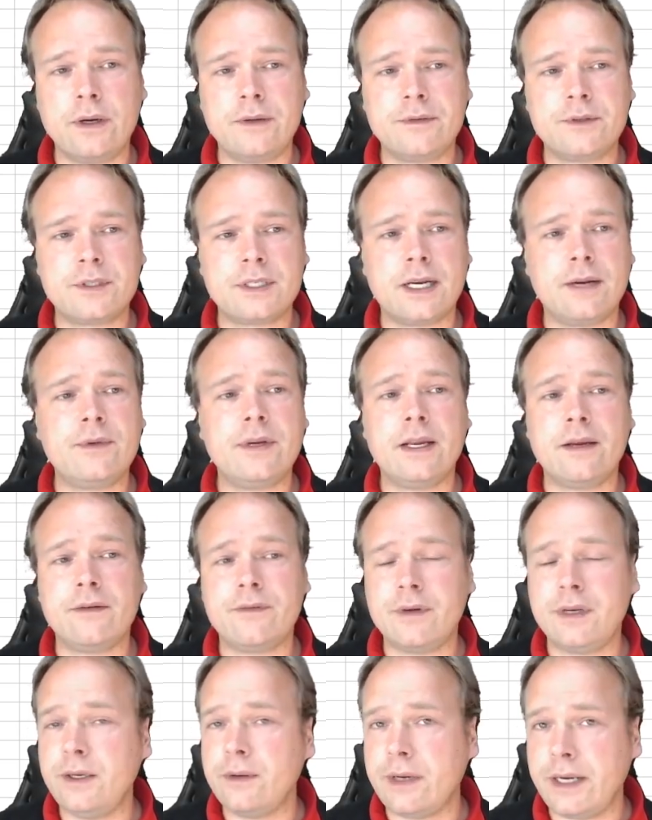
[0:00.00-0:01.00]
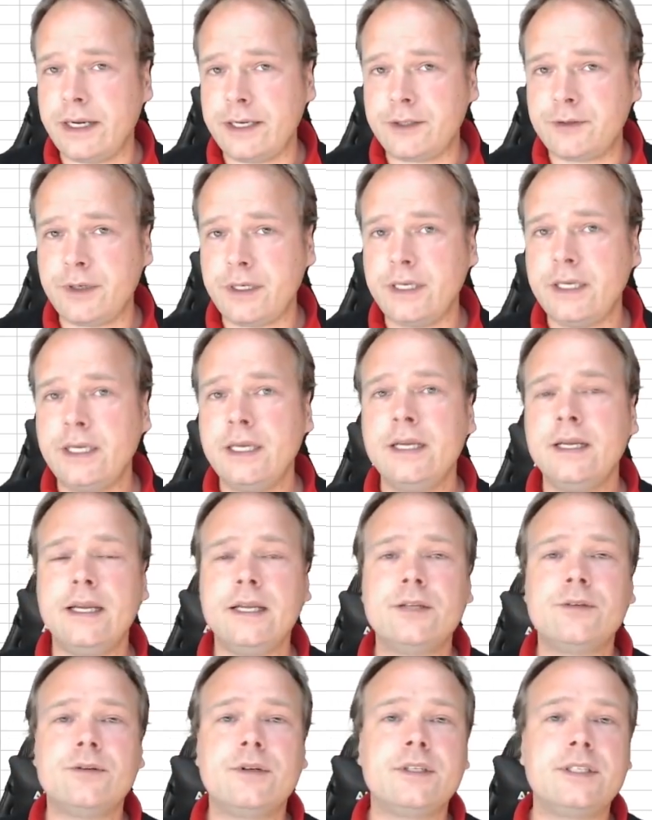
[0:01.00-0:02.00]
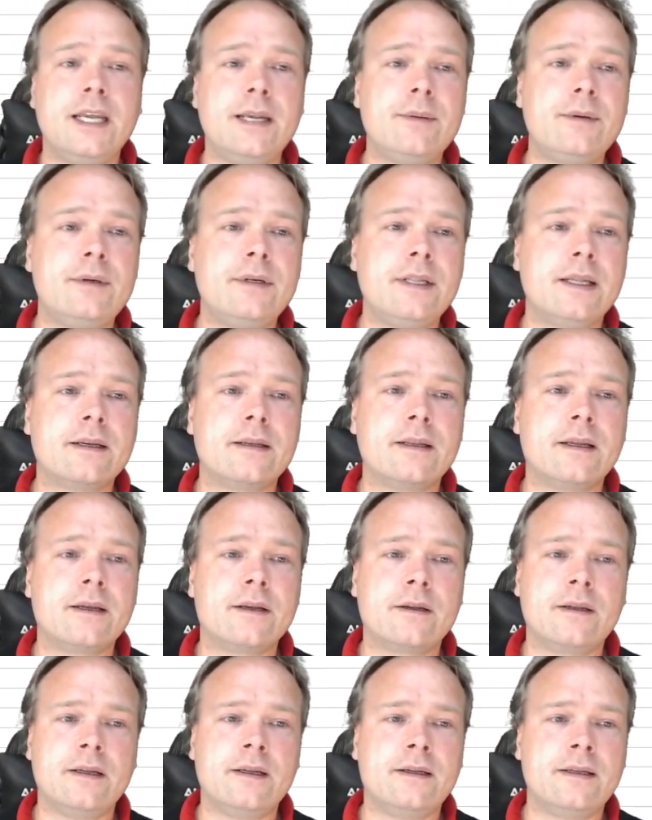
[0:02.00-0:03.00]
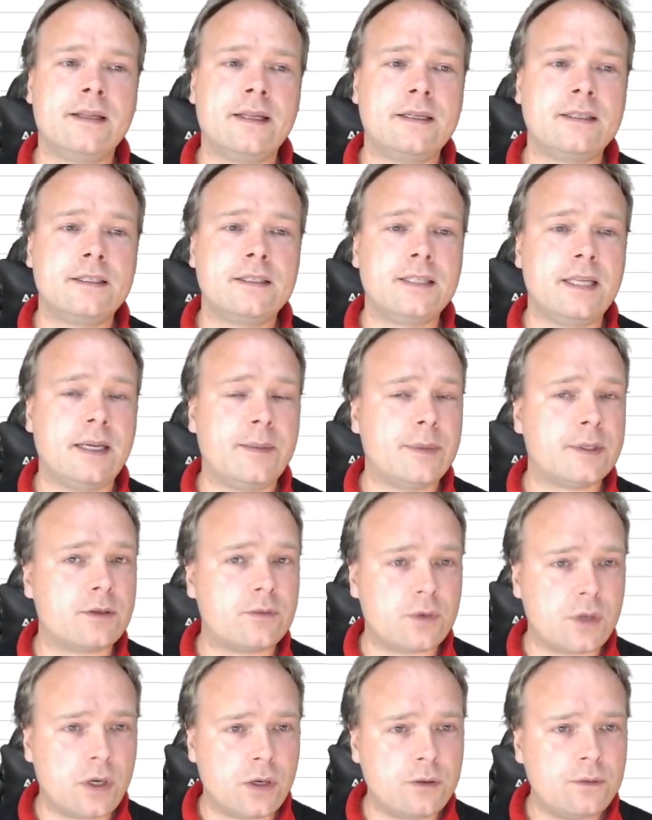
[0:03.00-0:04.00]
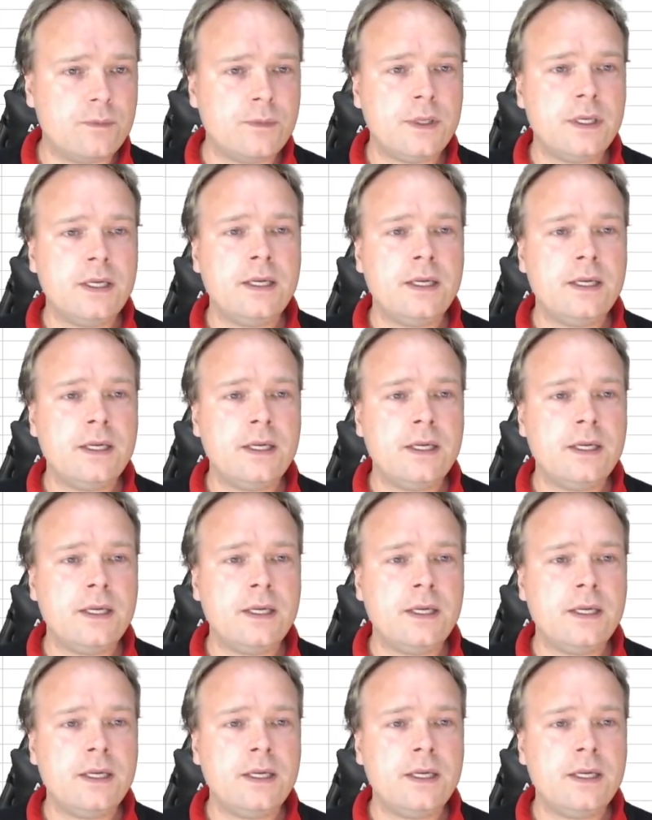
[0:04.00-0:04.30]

Every time we have a new entry into a table, that is the same as a row.